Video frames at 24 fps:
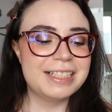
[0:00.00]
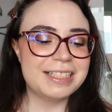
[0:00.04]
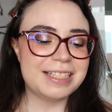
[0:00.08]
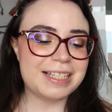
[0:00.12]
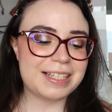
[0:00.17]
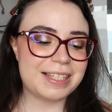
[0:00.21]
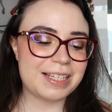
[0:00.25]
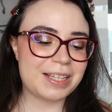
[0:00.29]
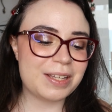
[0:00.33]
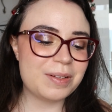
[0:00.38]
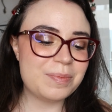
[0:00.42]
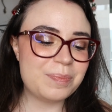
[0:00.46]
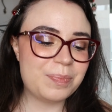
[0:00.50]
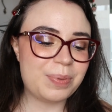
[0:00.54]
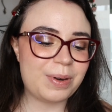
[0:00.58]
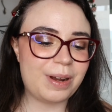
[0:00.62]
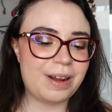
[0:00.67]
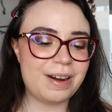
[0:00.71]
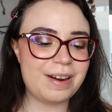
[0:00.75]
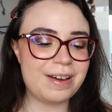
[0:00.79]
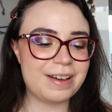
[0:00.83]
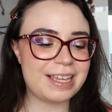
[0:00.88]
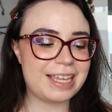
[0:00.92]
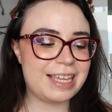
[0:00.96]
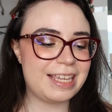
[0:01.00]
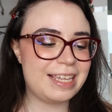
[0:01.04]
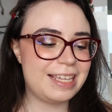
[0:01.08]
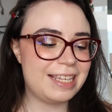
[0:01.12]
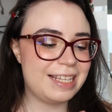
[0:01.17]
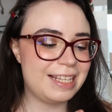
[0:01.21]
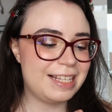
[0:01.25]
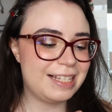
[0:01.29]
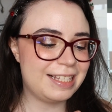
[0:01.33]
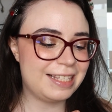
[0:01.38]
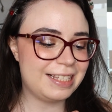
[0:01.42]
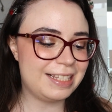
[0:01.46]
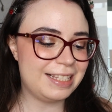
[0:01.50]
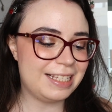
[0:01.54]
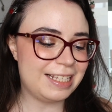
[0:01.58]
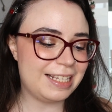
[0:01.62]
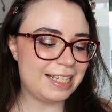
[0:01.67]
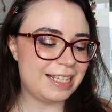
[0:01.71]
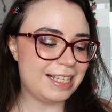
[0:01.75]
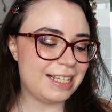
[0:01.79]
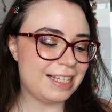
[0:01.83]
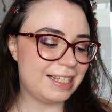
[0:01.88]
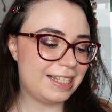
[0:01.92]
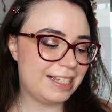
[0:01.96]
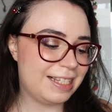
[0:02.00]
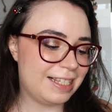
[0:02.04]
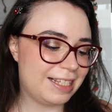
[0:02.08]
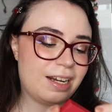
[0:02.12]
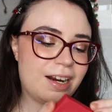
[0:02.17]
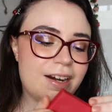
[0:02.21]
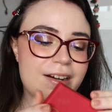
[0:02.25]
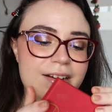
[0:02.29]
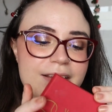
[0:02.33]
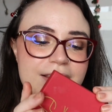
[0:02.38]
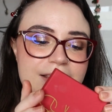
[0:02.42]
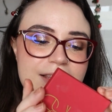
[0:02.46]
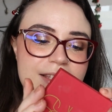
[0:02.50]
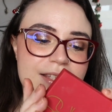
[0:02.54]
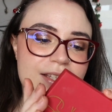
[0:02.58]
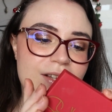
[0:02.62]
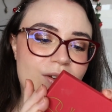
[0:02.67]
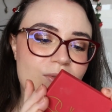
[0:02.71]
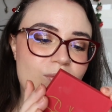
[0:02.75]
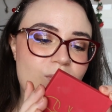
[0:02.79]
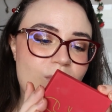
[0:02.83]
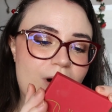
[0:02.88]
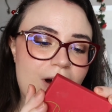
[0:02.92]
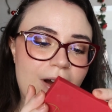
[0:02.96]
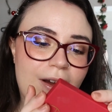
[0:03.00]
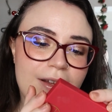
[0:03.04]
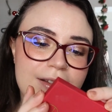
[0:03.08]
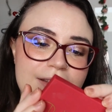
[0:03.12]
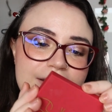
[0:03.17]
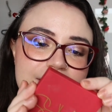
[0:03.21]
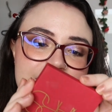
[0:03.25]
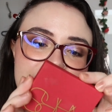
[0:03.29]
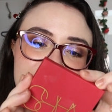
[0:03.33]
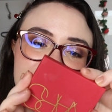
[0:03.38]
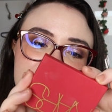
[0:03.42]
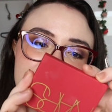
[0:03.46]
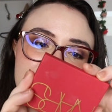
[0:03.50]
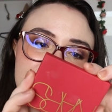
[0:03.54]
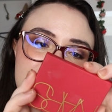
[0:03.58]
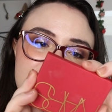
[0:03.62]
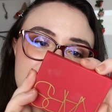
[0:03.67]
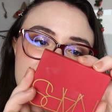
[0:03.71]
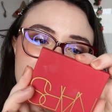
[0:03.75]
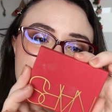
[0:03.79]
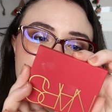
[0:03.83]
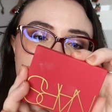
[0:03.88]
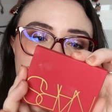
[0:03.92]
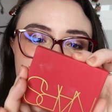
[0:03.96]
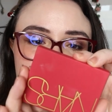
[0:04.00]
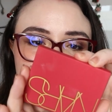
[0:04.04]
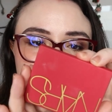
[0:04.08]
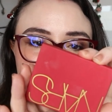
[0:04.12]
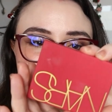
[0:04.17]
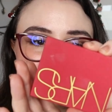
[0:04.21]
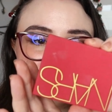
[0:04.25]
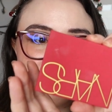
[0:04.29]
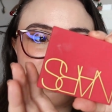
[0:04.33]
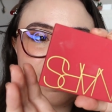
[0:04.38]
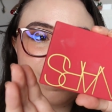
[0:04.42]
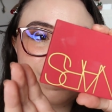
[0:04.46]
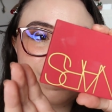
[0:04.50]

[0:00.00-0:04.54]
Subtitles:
The second product is this NARS Quad. It's called the